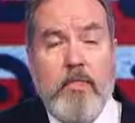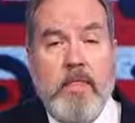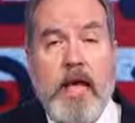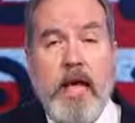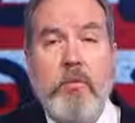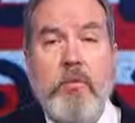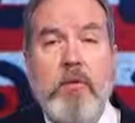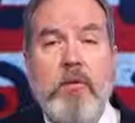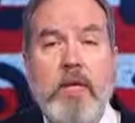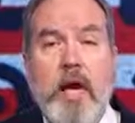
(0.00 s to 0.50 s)

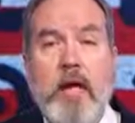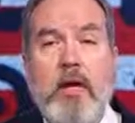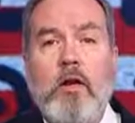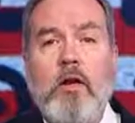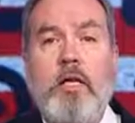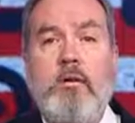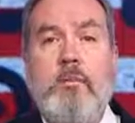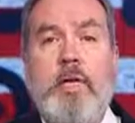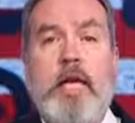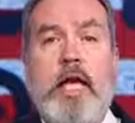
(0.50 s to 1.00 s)
they will not
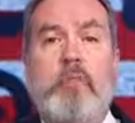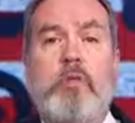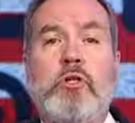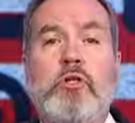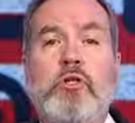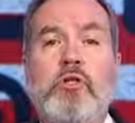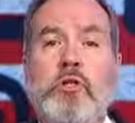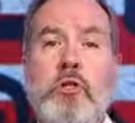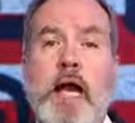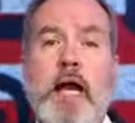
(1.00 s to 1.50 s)
only be able
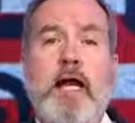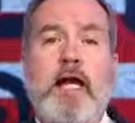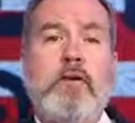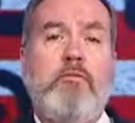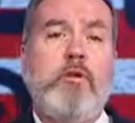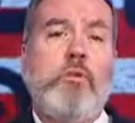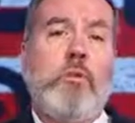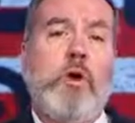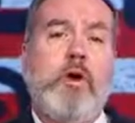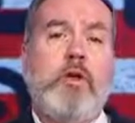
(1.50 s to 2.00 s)
to track
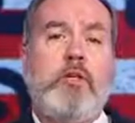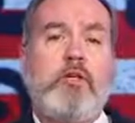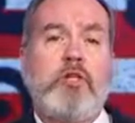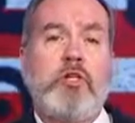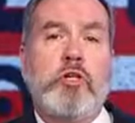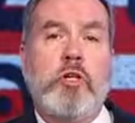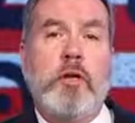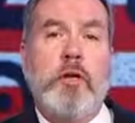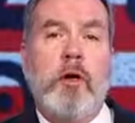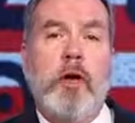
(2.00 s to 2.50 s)
everywhere that
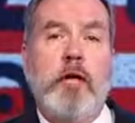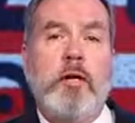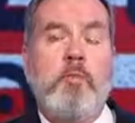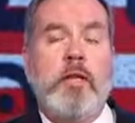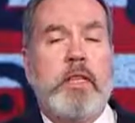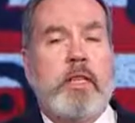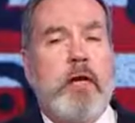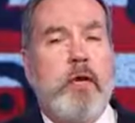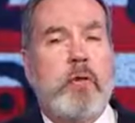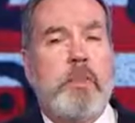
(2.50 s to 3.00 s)
you're going,
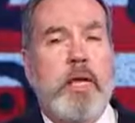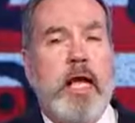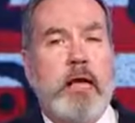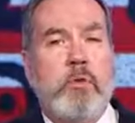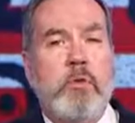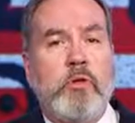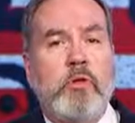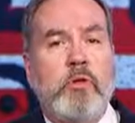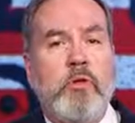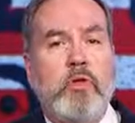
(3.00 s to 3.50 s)
but they will be
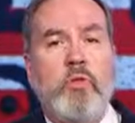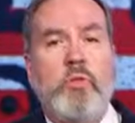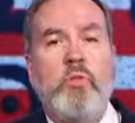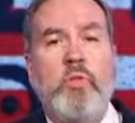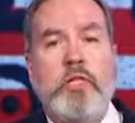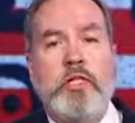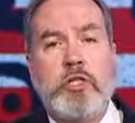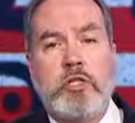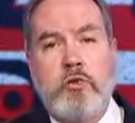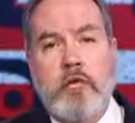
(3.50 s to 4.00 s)
able to
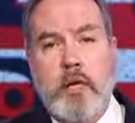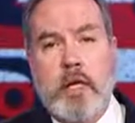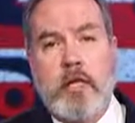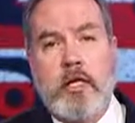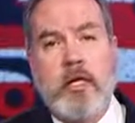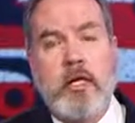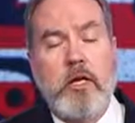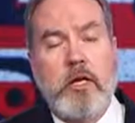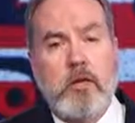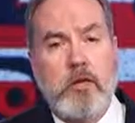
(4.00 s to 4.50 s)

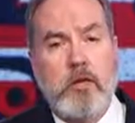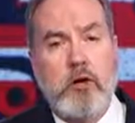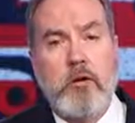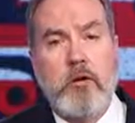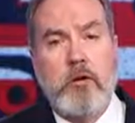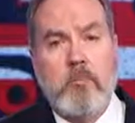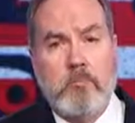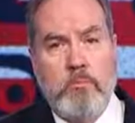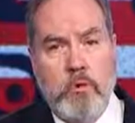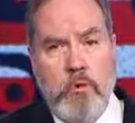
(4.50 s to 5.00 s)
restrict
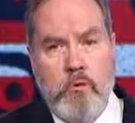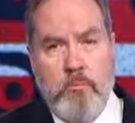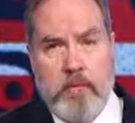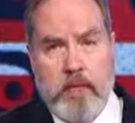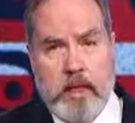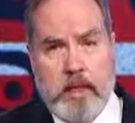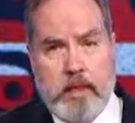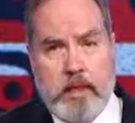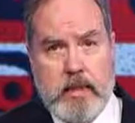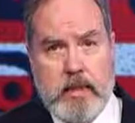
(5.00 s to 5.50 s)
your
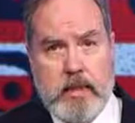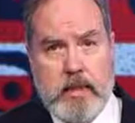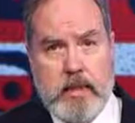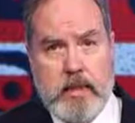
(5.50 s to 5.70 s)
movement.